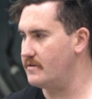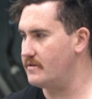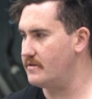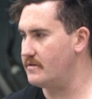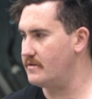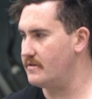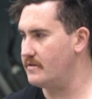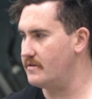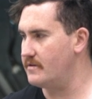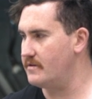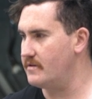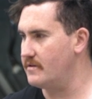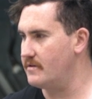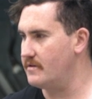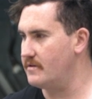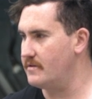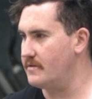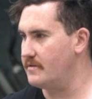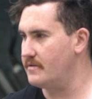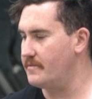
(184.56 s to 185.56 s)

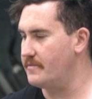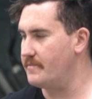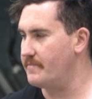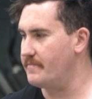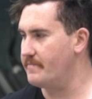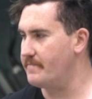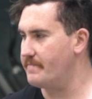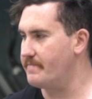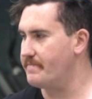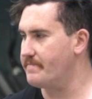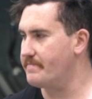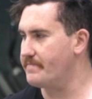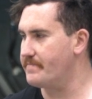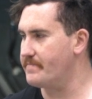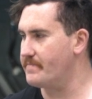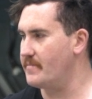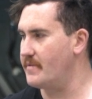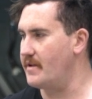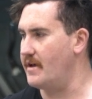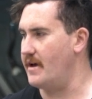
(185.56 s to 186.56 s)

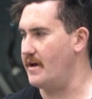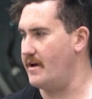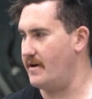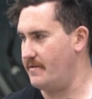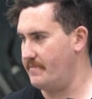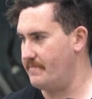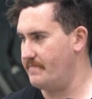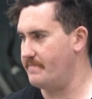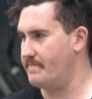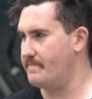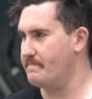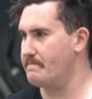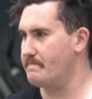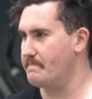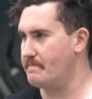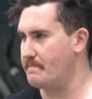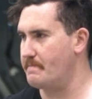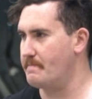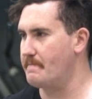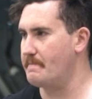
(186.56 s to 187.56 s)

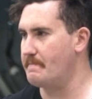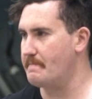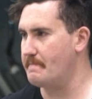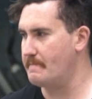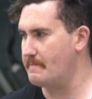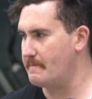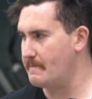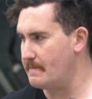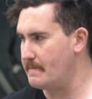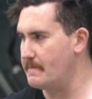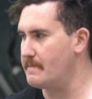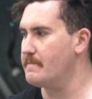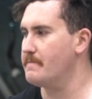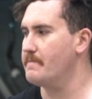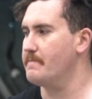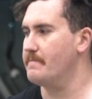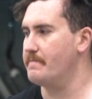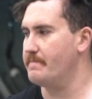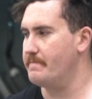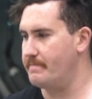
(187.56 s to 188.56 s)

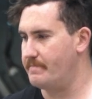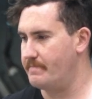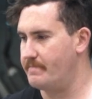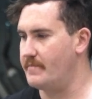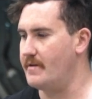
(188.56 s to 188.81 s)
(not speaking)